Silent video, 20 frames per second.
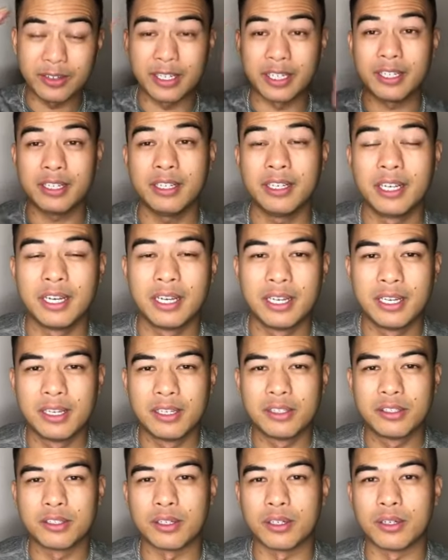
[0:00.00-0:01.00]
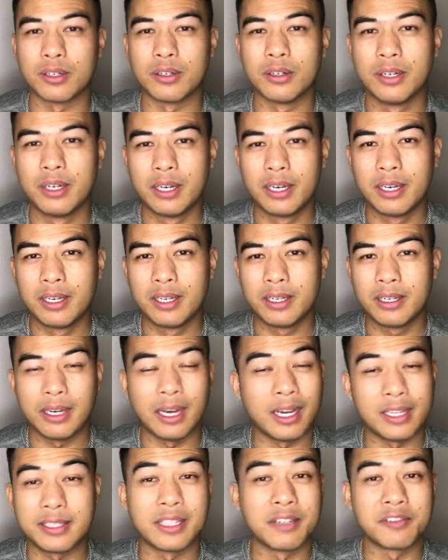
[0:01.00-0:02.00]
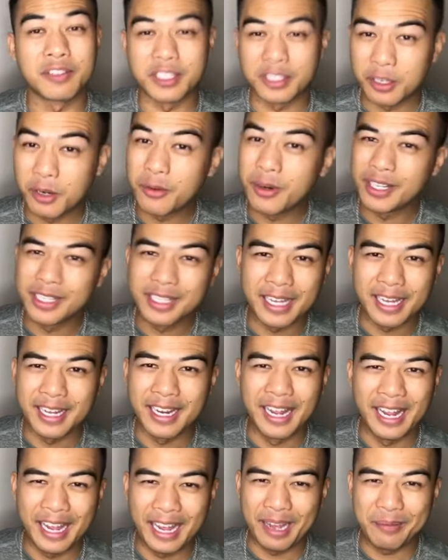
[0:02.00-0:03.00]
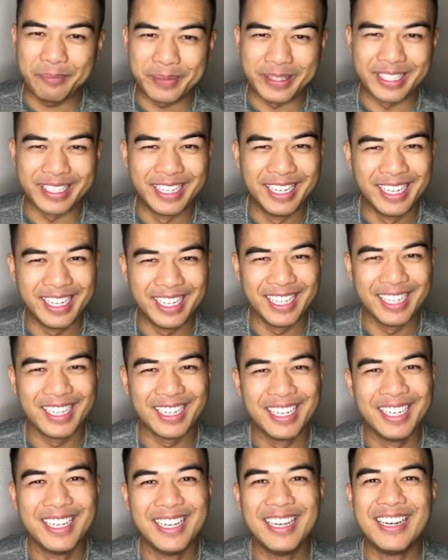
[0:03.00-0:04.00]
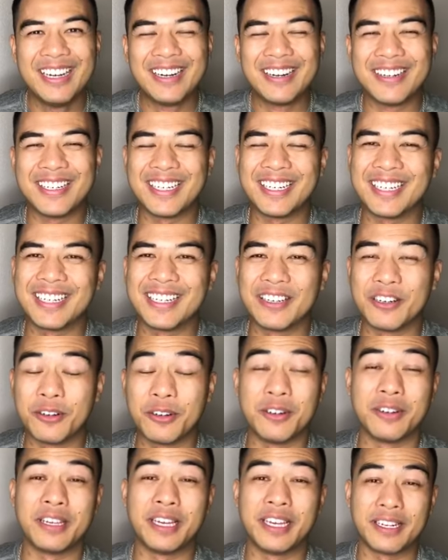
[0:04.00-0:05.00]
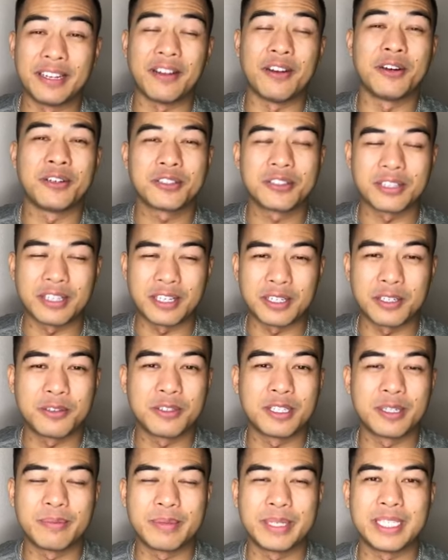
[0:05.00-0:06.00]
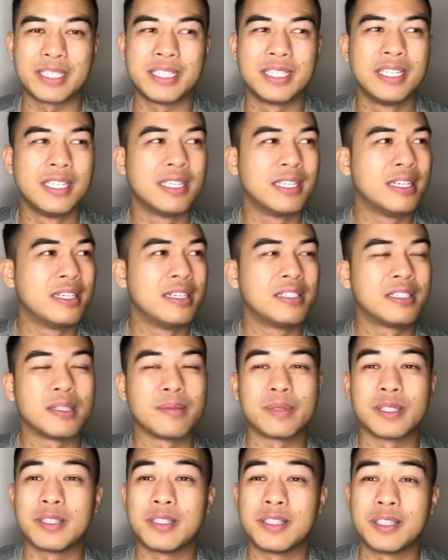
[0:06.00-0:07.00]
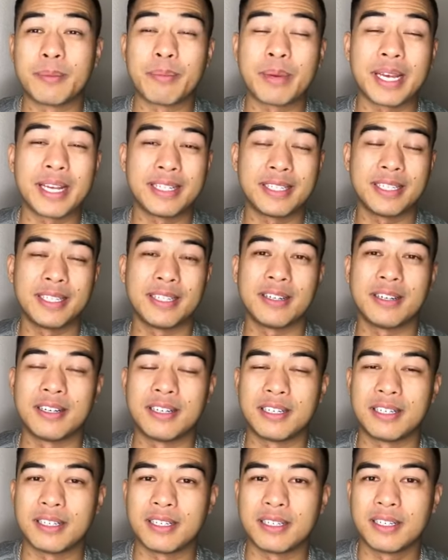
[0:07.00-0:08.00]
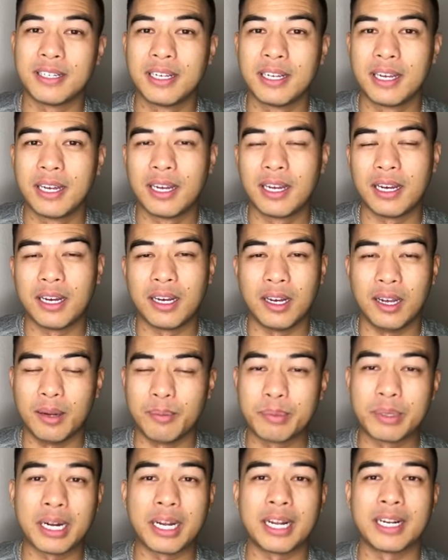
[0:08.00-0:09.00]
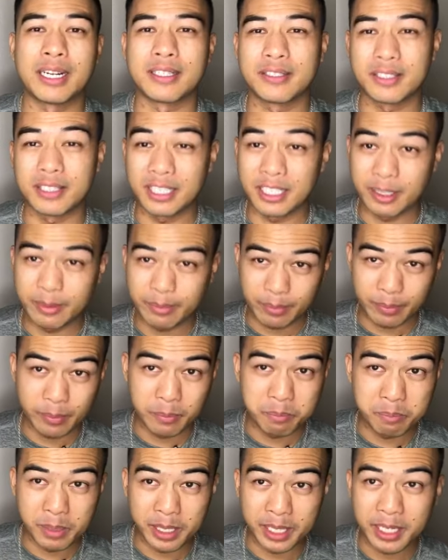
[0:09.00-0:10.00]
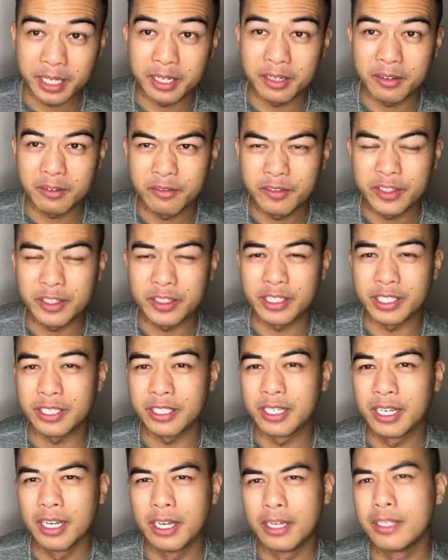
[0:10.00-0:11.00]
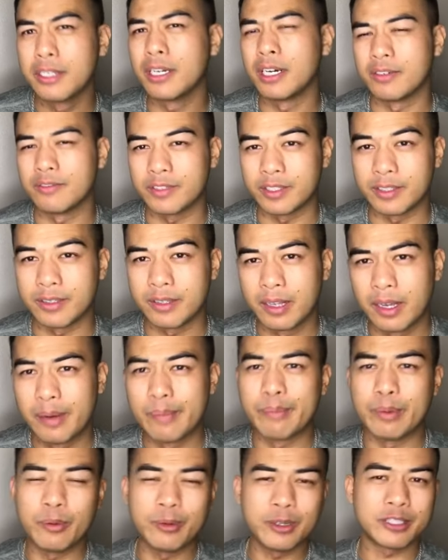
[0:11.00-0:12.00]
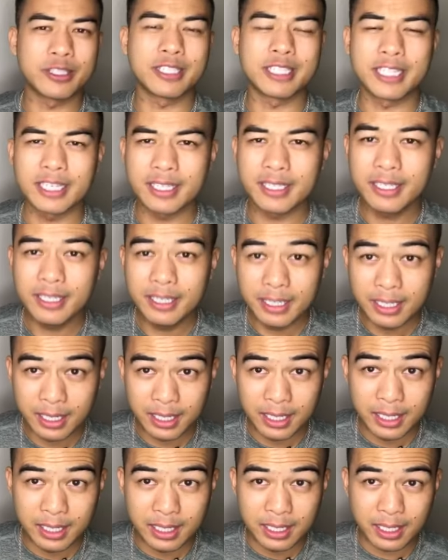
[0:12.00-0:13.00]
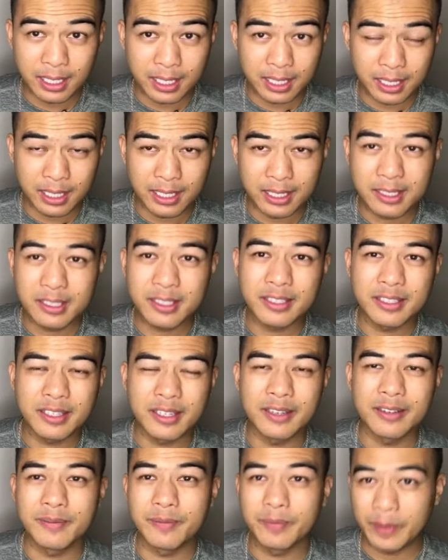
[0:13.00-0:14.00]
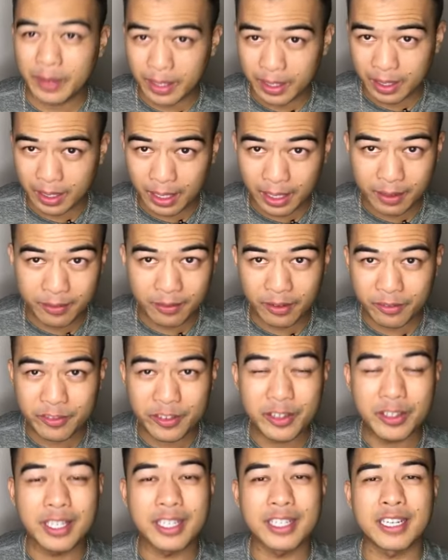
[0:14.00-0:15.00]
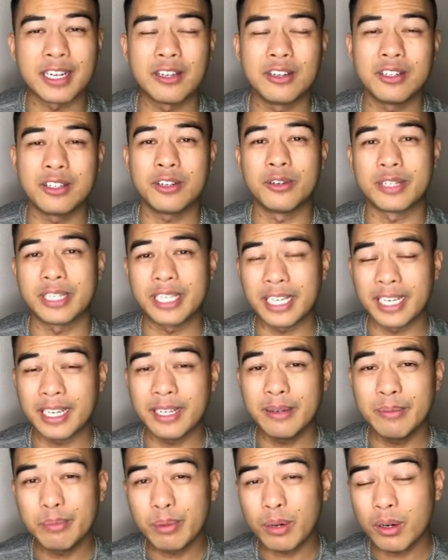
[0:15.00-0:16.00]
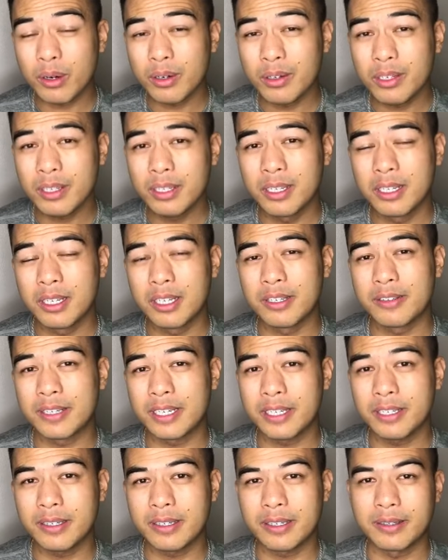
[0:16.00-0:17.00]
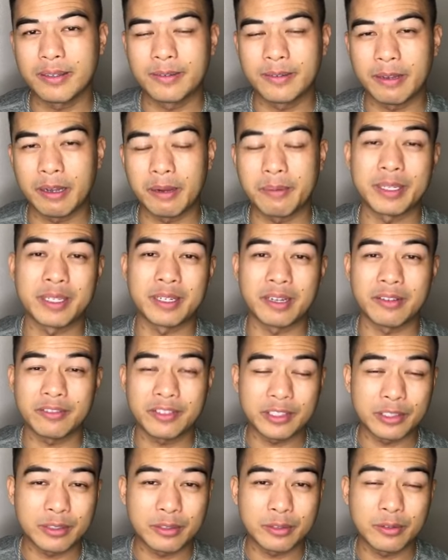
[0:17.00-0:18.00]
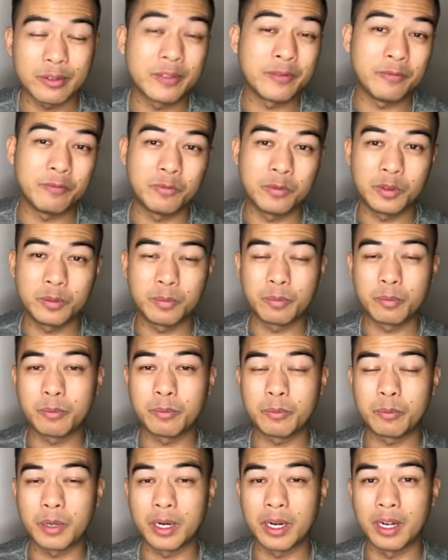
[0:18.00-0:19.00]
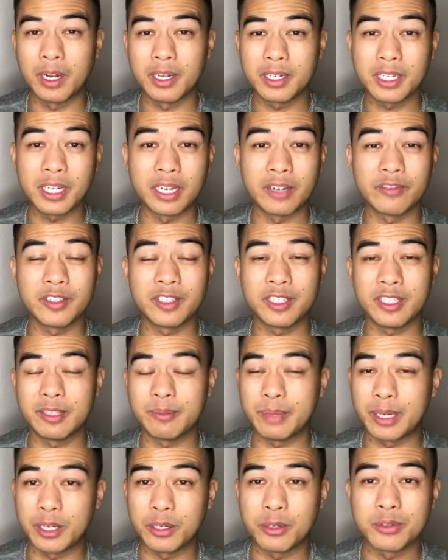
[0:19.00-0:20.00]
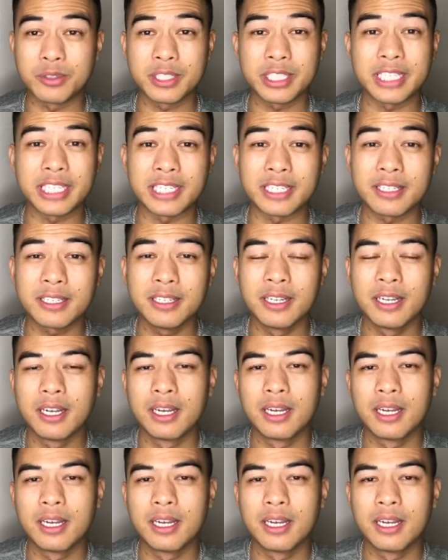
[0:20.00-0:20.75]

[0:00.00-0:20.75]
right? So I definitely don't want that to happen, right? And also I don't want to be something dependent on a product to keep my hair feeling confident. But once again, I feel like I look okay bald, right? I mean, I feel confident in my own skin,